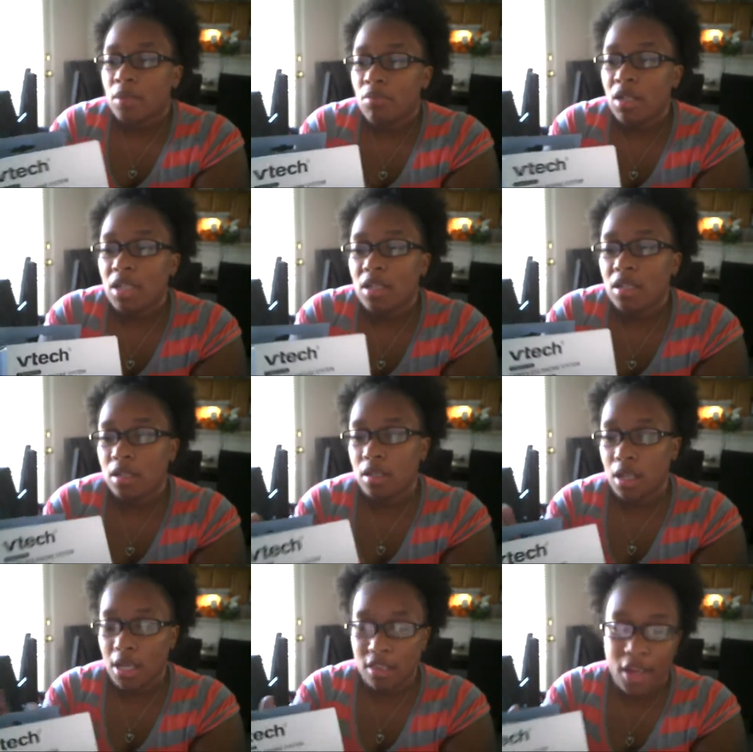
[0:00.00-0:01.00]
But
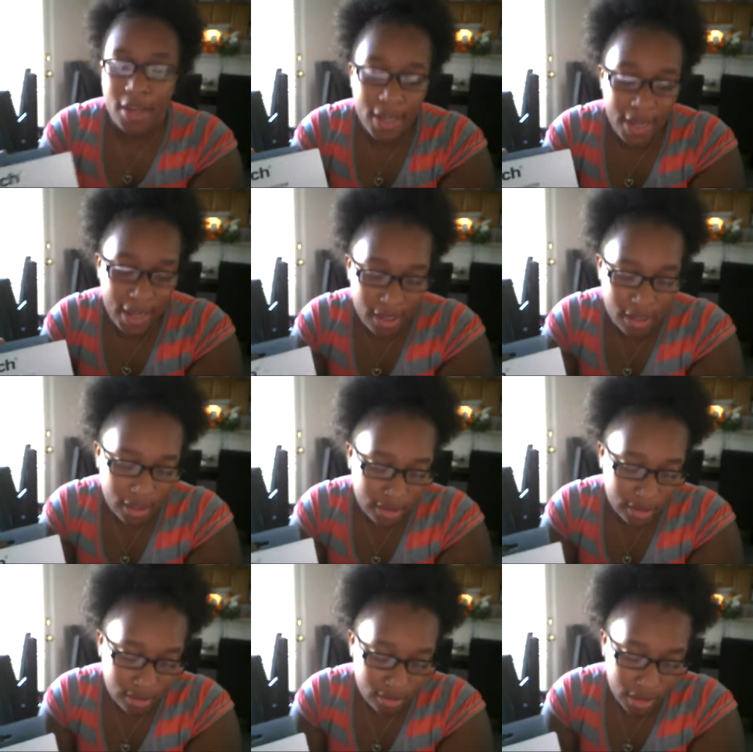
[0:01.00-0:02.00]
I thought I had,
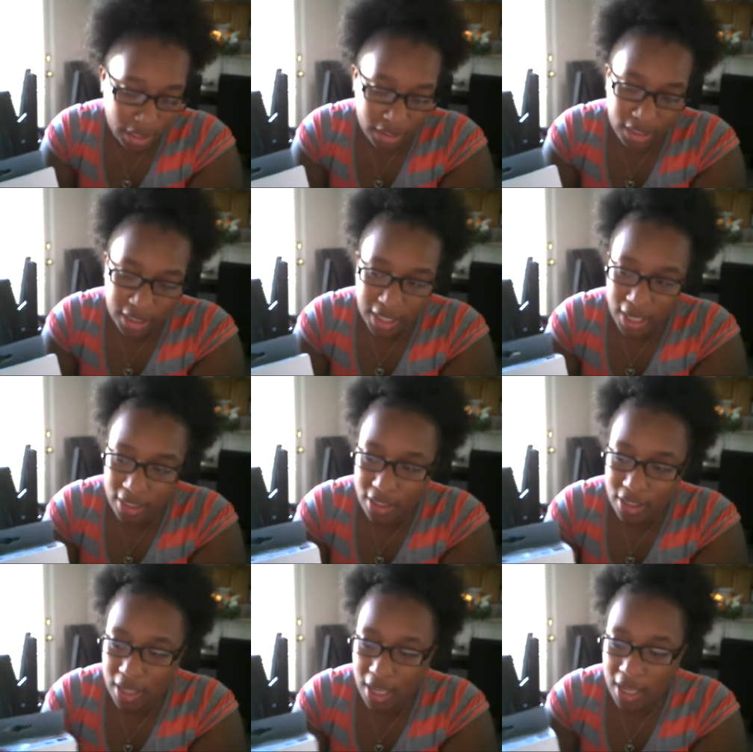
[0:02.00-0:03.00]
um, I thought they had
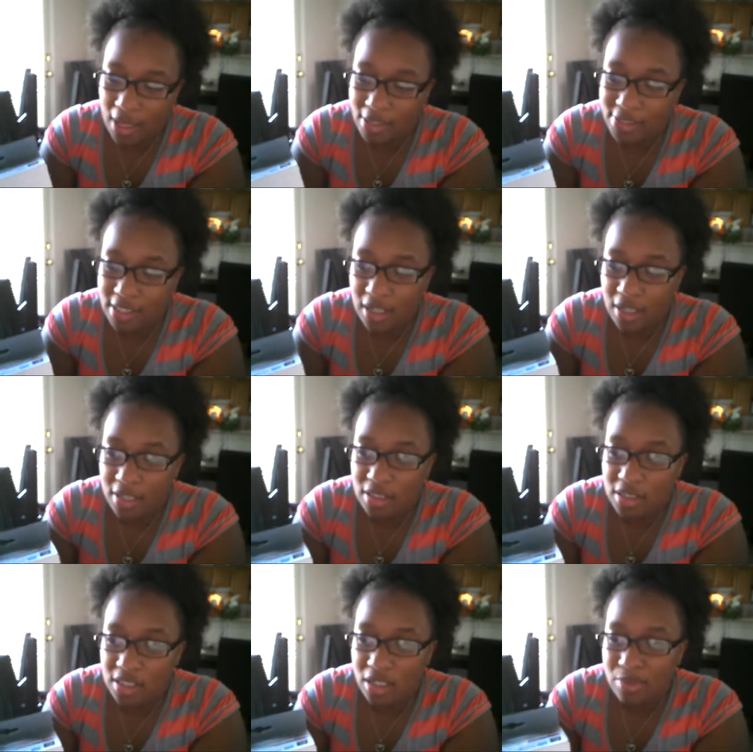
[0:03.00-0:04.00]
the ad listed in the
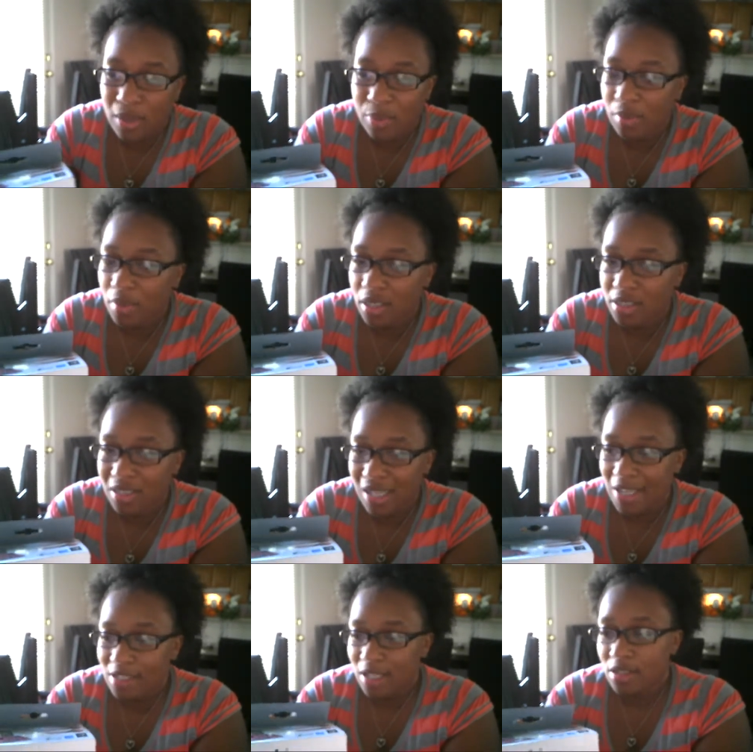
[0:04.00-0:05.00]
sales paper, but it's
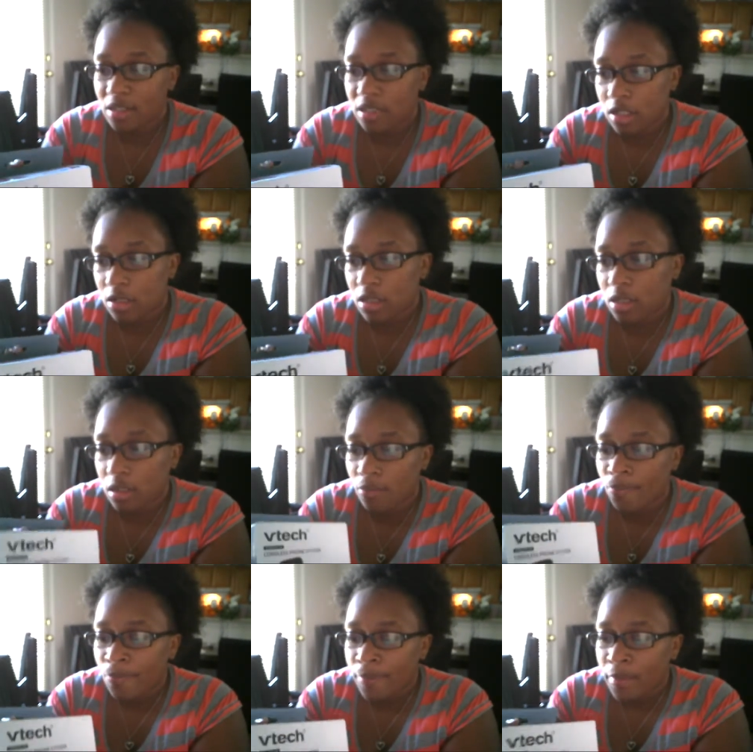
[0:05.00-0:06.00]
not, so I'm going to show it to you.
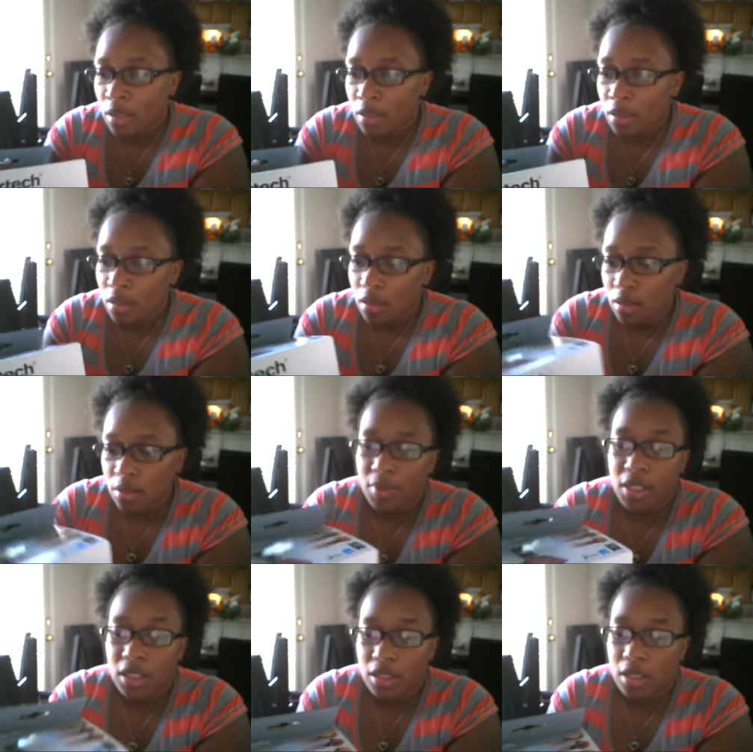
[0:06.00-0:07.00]

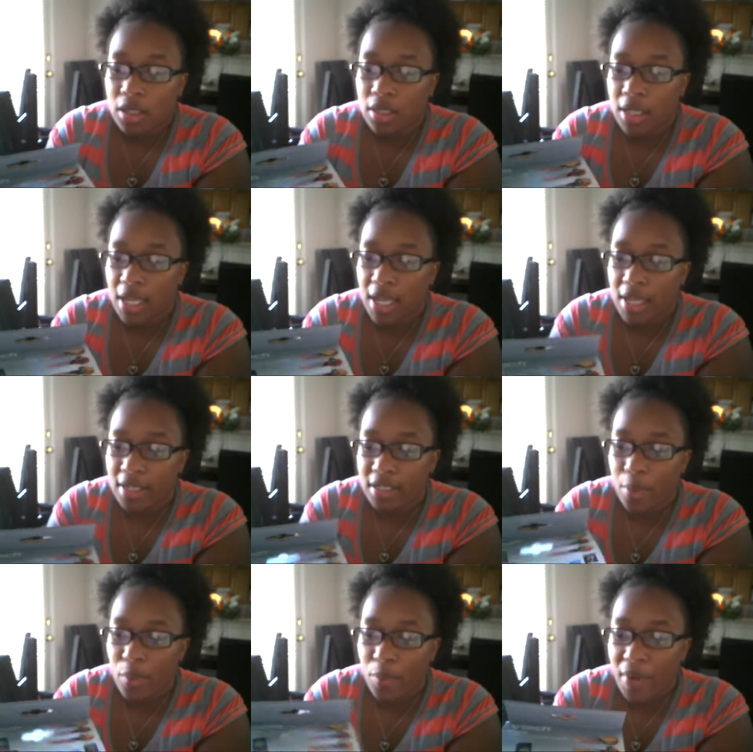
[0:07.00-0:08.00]
But they had
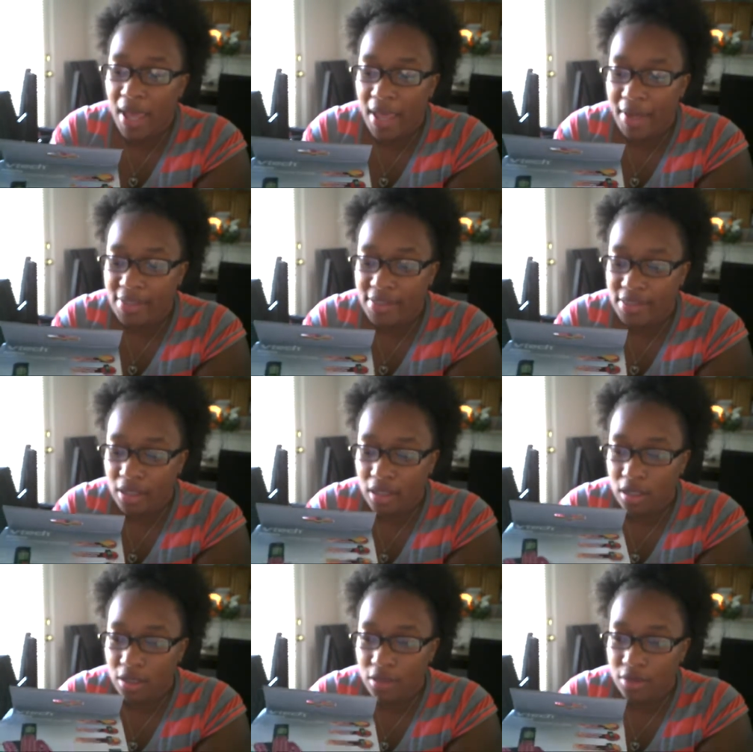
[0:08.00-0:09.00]
double packs
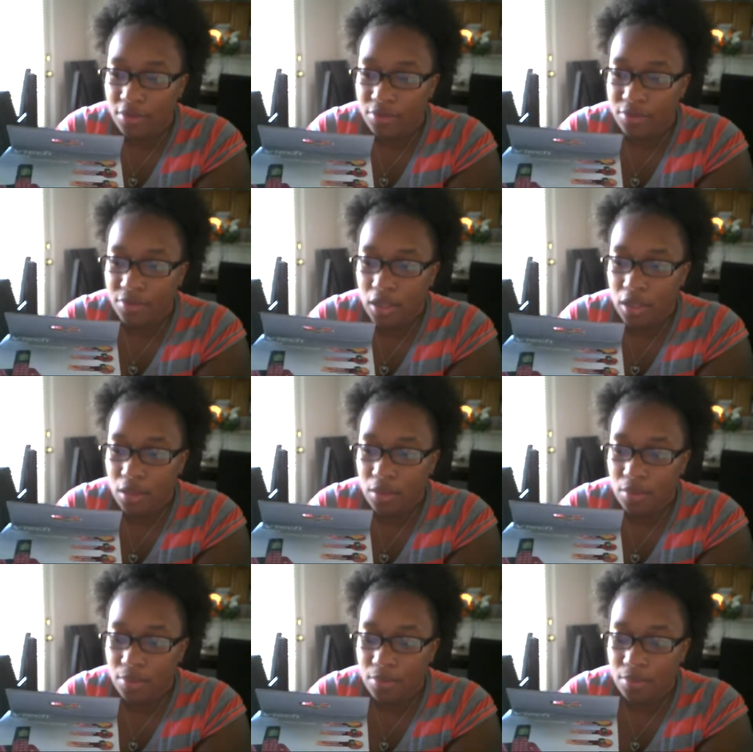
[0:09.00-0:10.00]
of
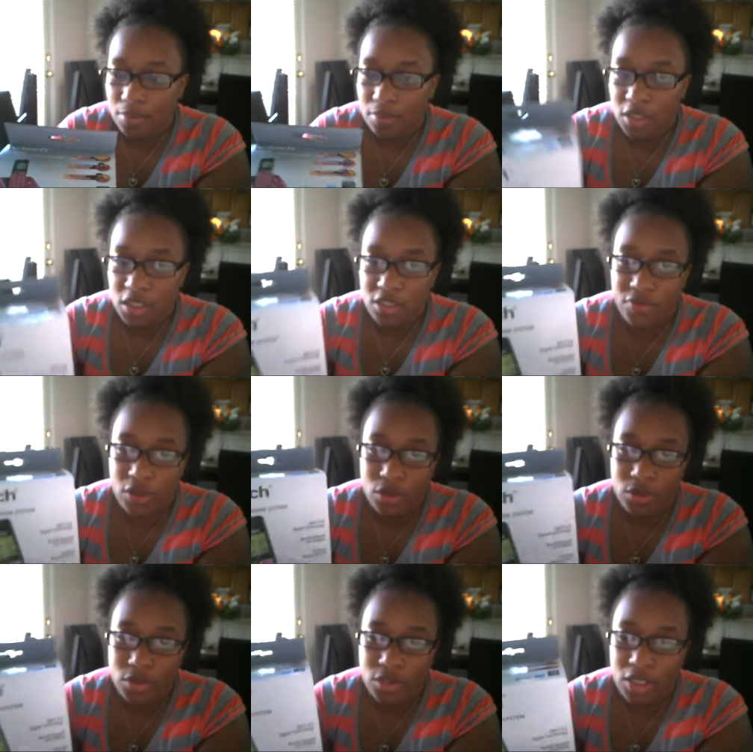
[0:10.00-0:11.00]
um, these phones.